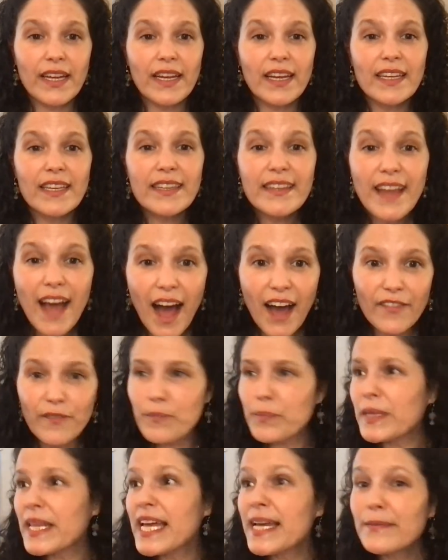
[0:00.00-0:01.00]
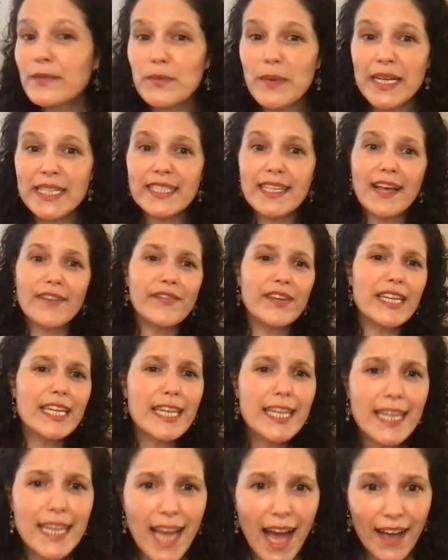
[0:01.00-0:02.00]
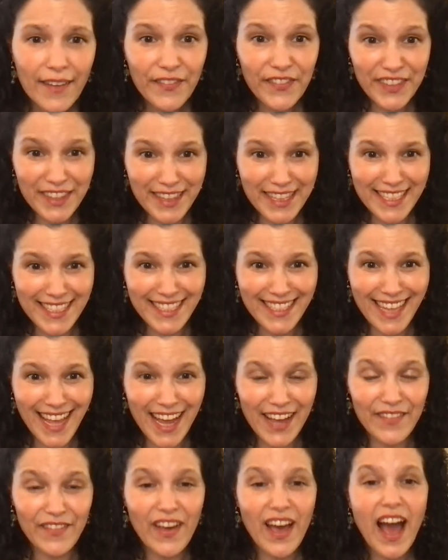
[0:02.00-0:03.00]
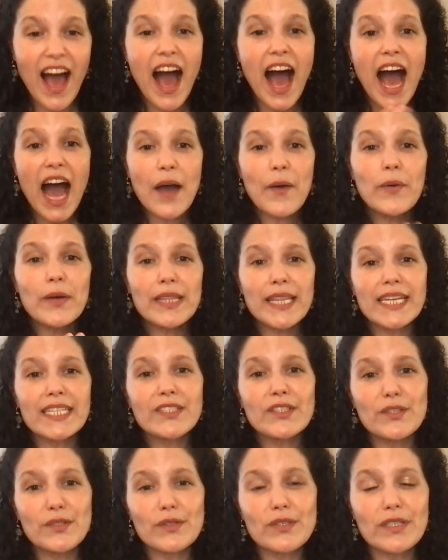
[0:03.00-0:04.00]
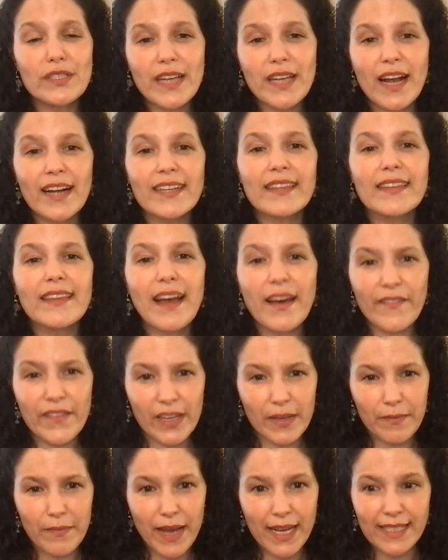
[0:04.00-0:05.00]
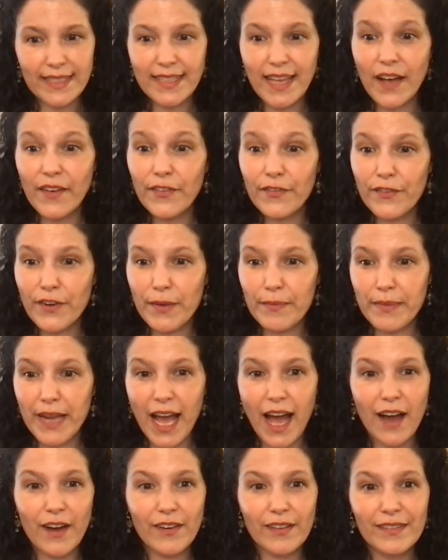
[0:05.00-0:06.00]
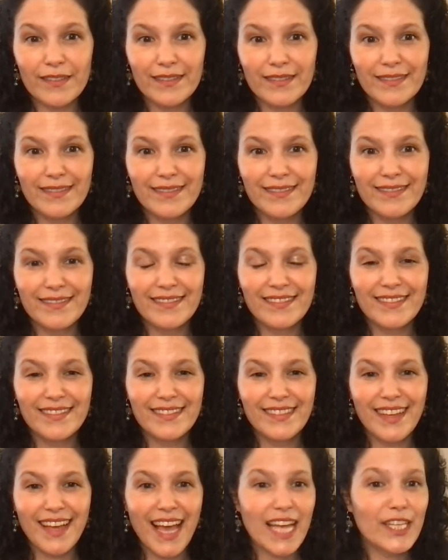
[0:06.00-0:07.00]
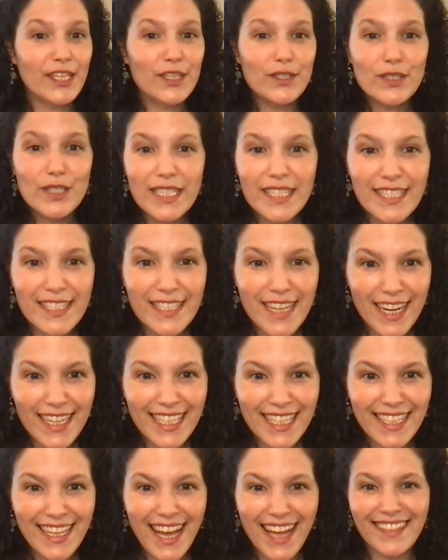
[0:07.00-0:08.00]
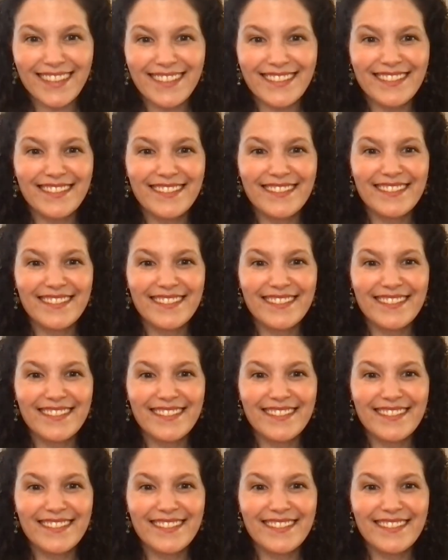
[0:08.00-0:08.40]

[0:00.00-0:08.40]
enough, blamed myself enough in this life. I would like to start loving myself from now. And you just start again.